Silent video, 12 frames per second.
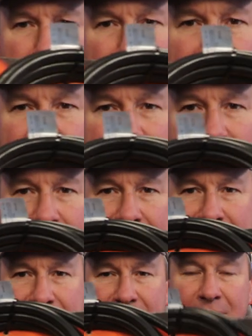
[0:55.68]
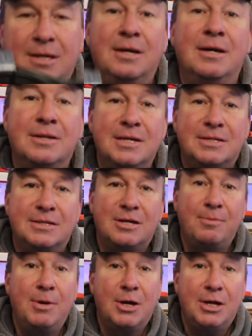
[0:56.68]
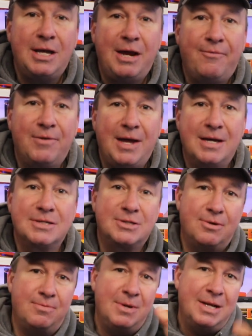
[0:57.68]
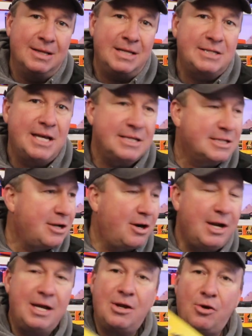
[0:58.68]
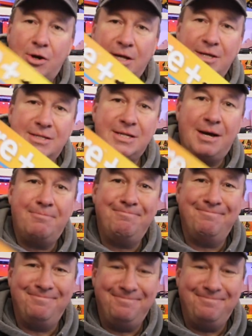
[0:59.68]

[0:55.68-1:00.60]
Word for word: melting ice, this is going to be a good day for that. So let's get started hooking this up.